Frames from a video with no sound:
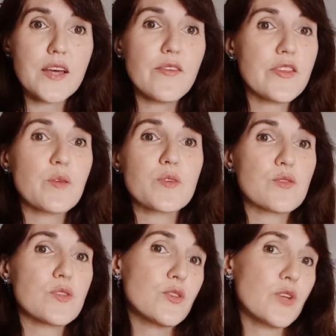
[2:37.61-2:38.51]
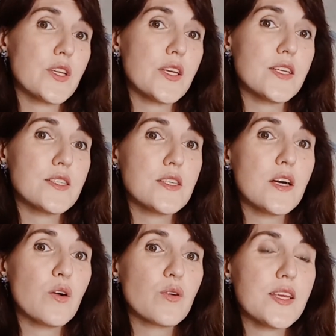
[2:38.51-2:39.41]
Everything was restricted,
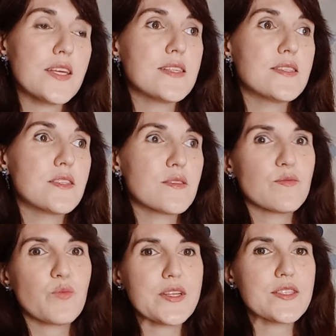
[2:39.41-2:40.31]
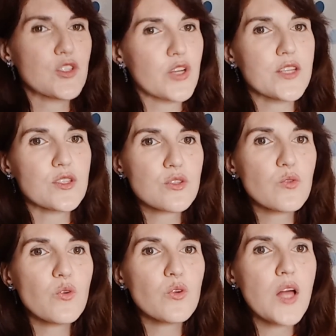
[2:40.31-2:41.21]
so kids went straight to
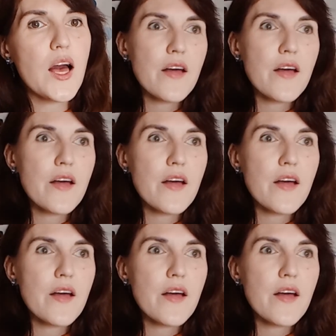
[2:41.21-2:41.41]
school.